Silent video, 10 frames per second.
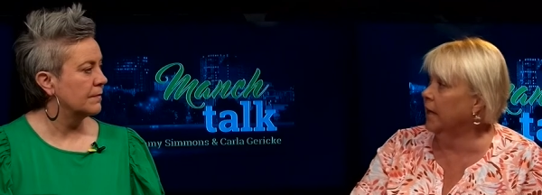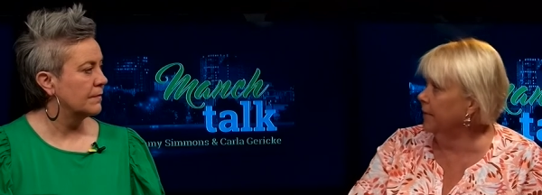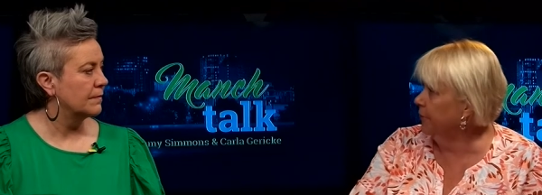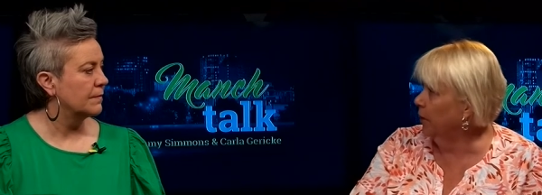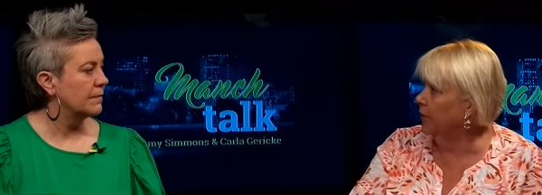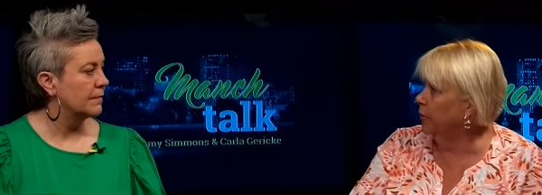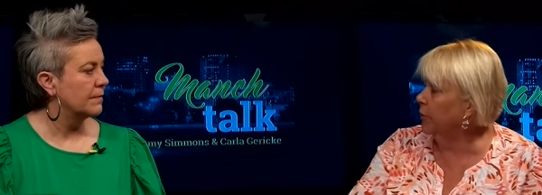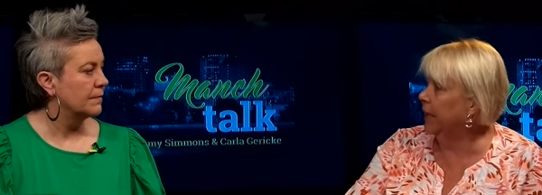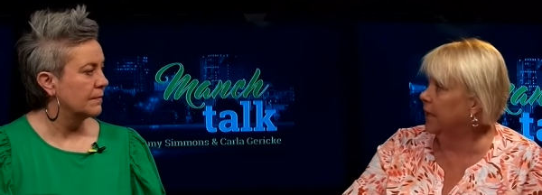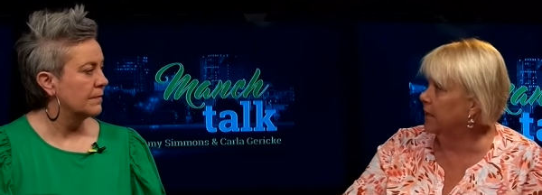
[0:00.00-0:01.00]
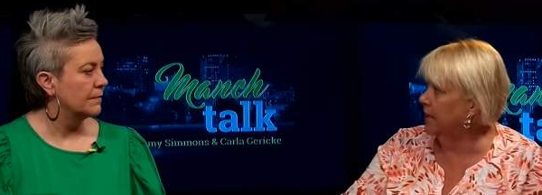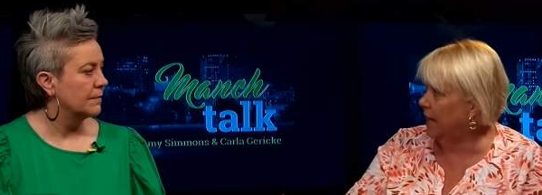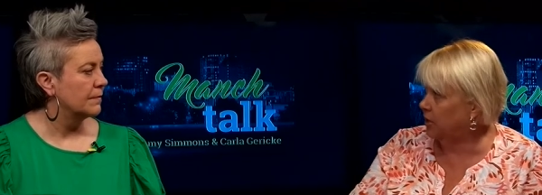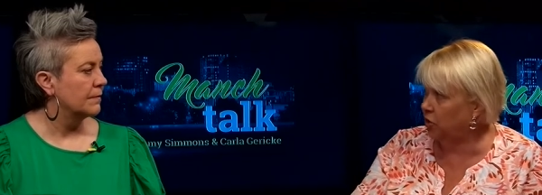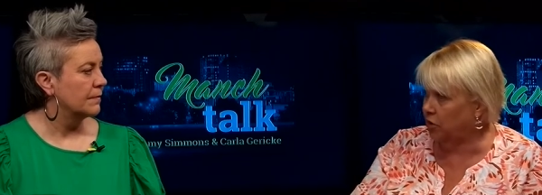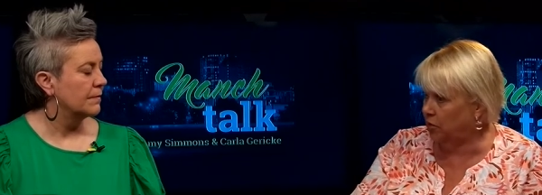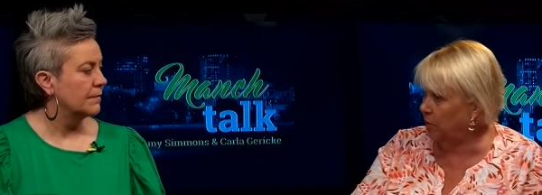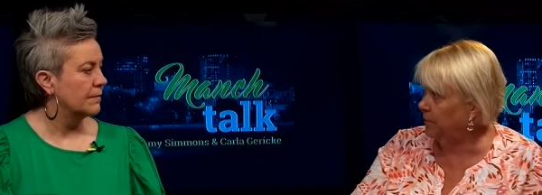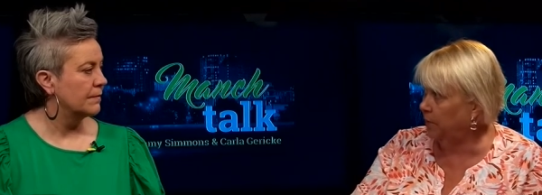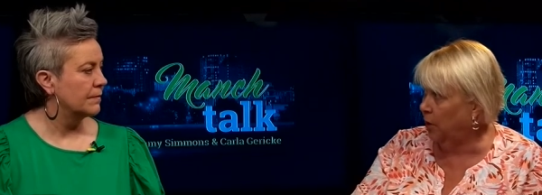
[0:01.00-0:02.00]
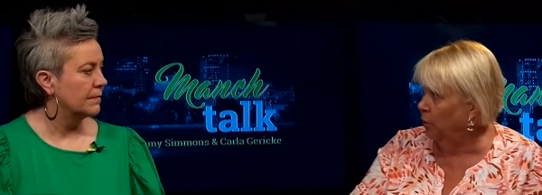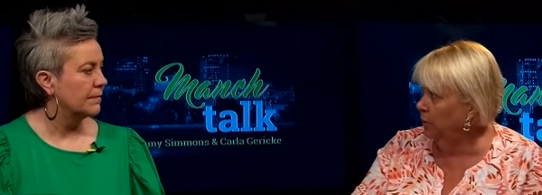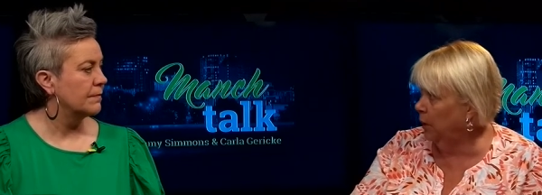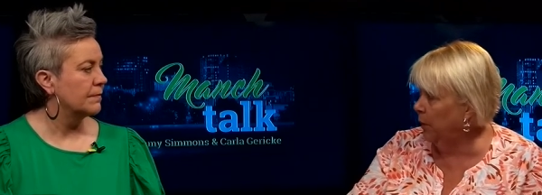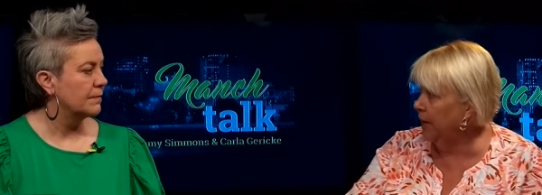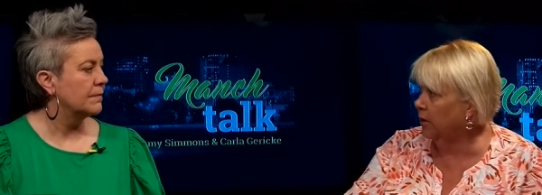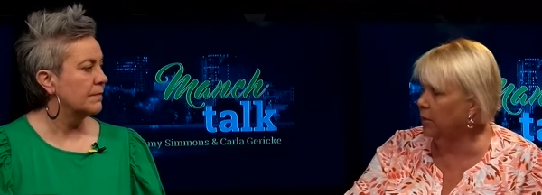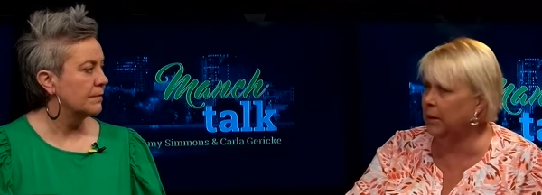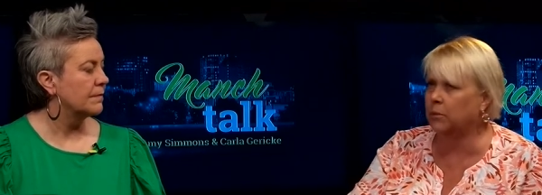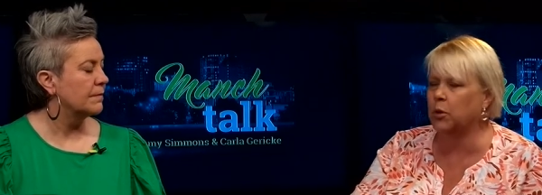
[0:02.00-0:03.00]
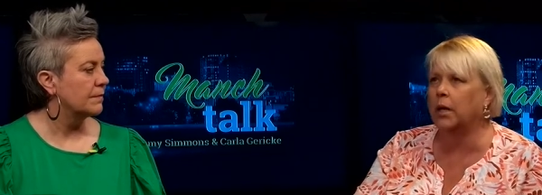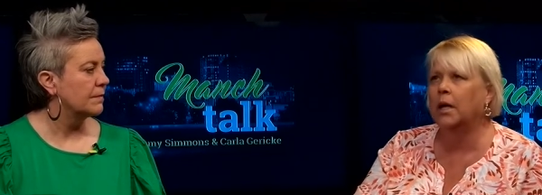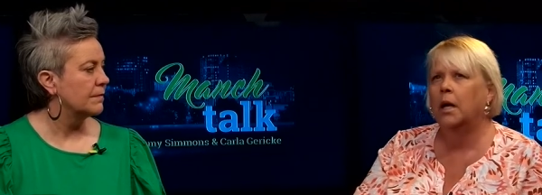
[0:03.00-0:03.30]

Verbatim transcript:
Speaker 1: it forever because that's just the only way they're going to be able to do it.